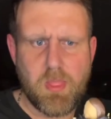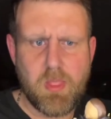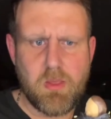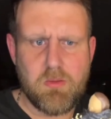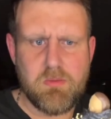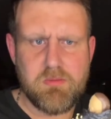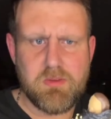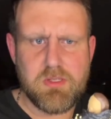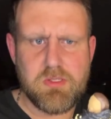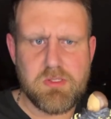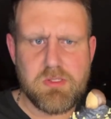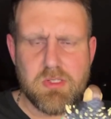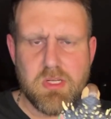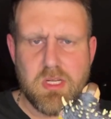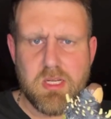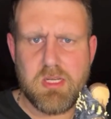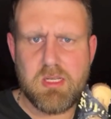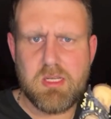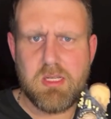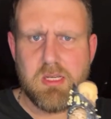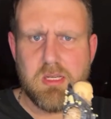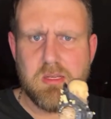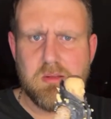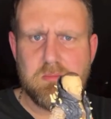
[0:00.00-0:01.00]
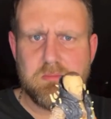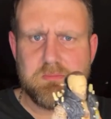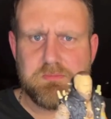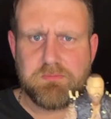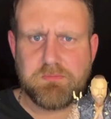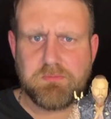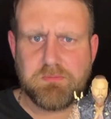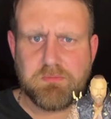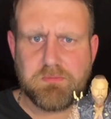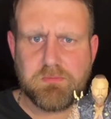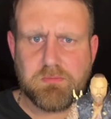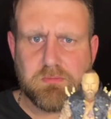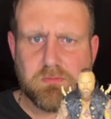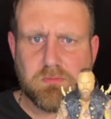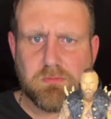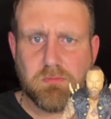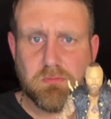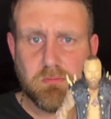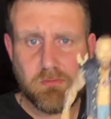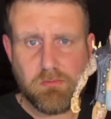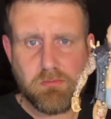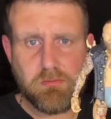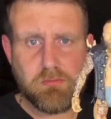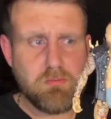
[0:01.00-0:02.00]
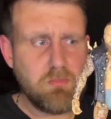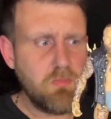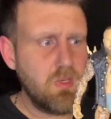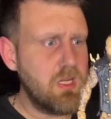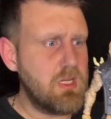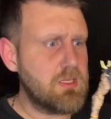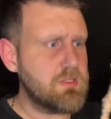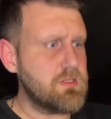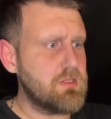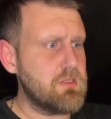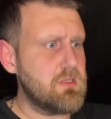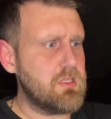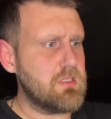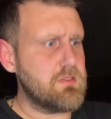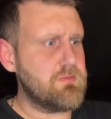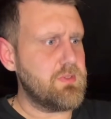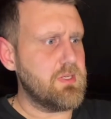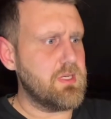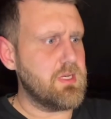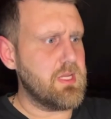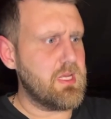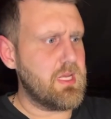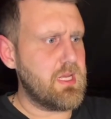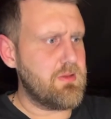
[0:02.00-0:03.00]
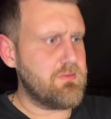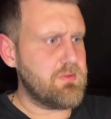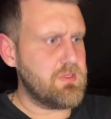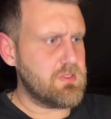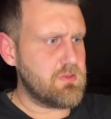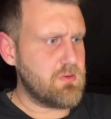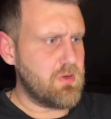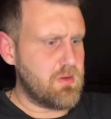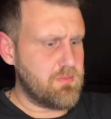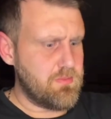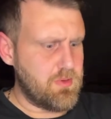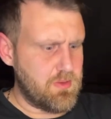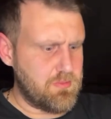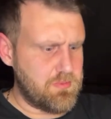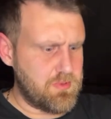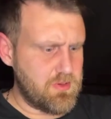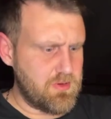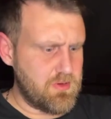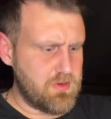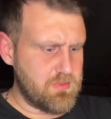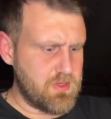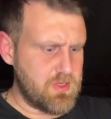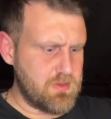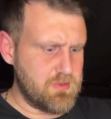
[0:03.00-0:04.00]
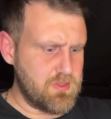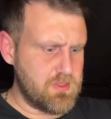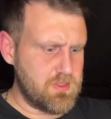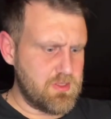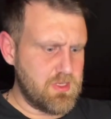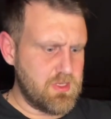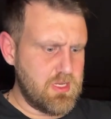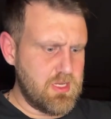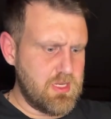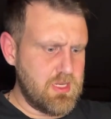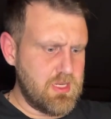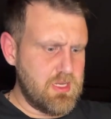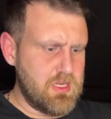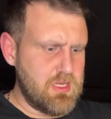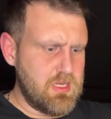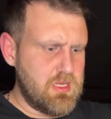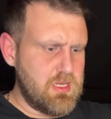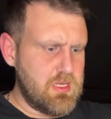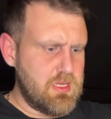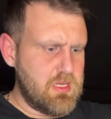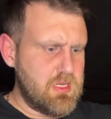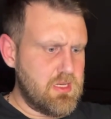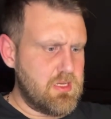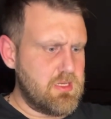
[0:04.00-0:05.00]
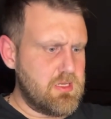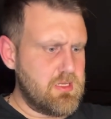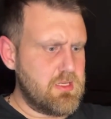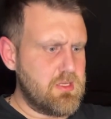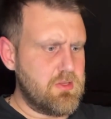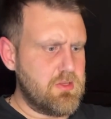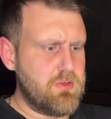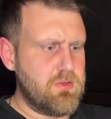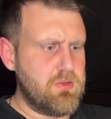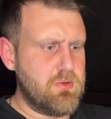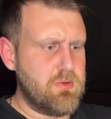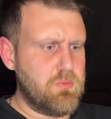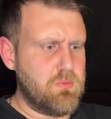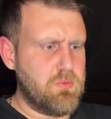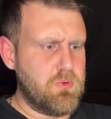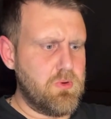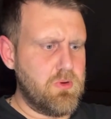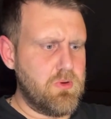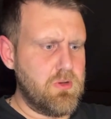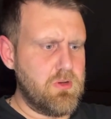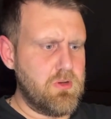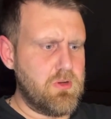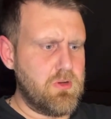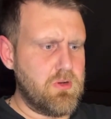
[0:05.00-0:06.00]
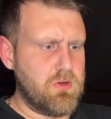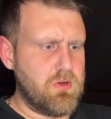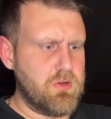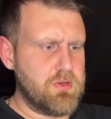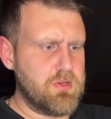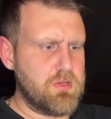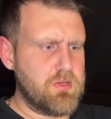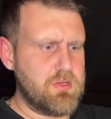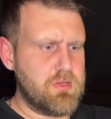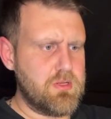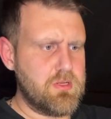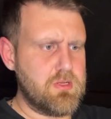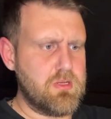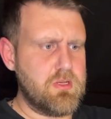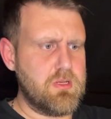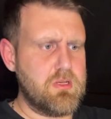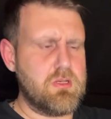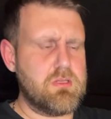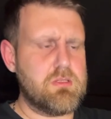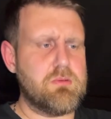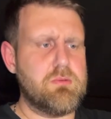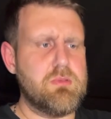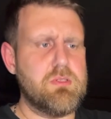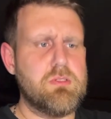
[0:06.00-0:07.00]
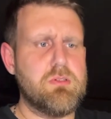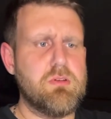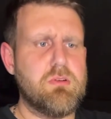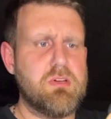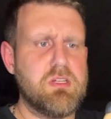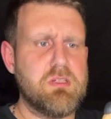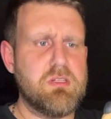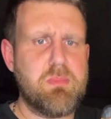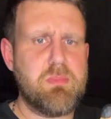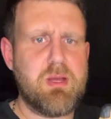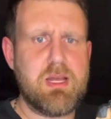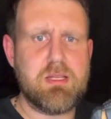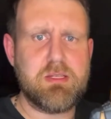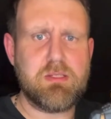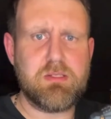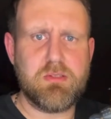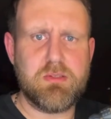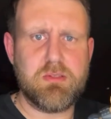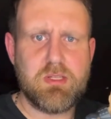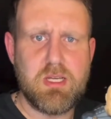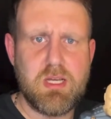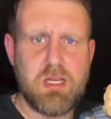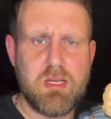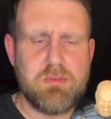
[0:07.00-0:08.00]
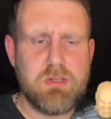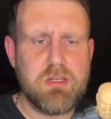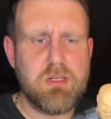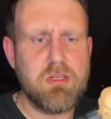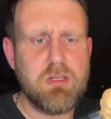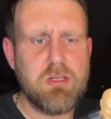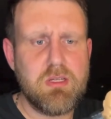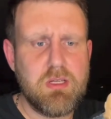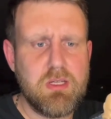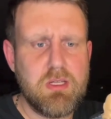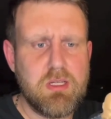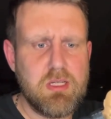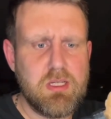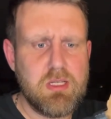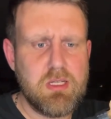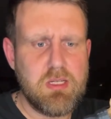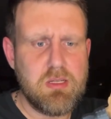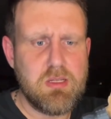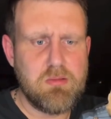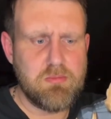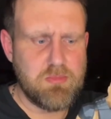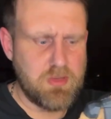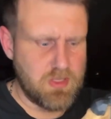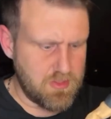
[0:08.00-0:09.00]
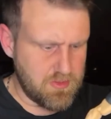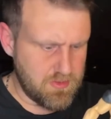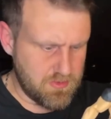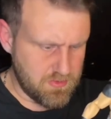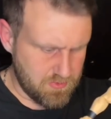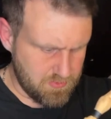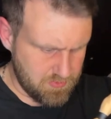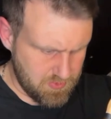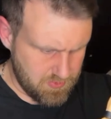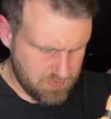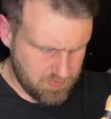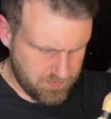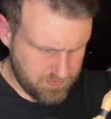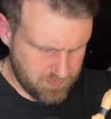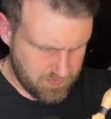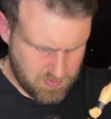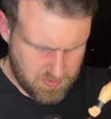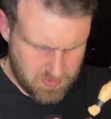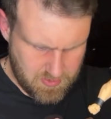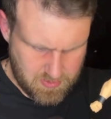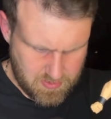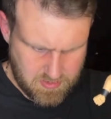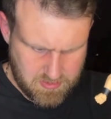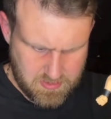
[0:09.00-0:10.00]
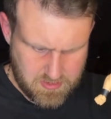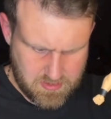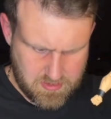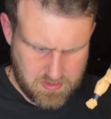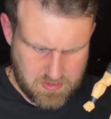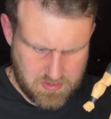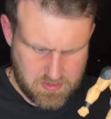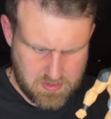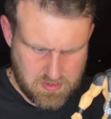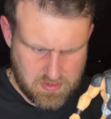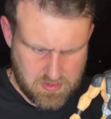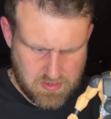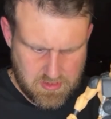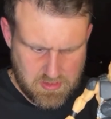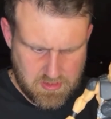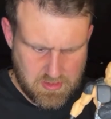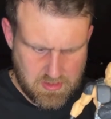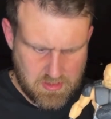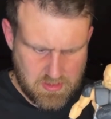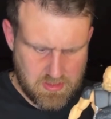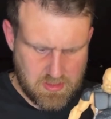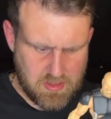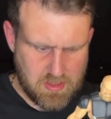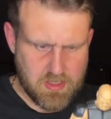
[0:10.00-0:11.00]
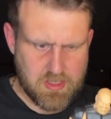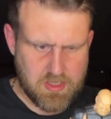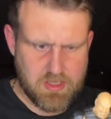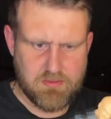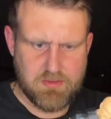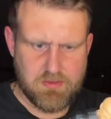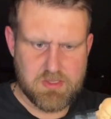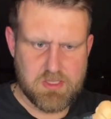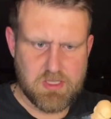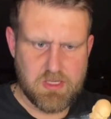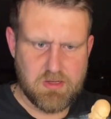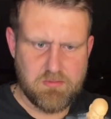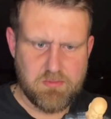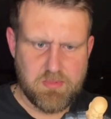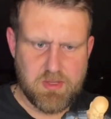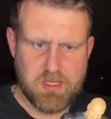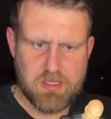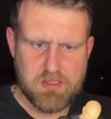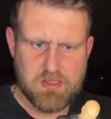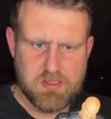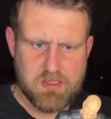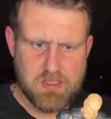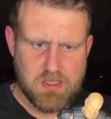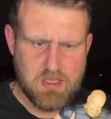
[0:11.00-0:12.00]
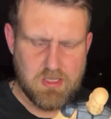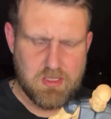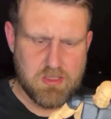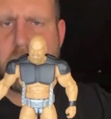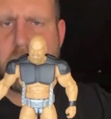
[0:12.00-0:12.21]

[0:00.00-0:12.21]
His jacket. That's a nice figure to have. He's quite popular at the moment. The Warlord. So we saw his pads on that other bundle, but we've got another set of pads there.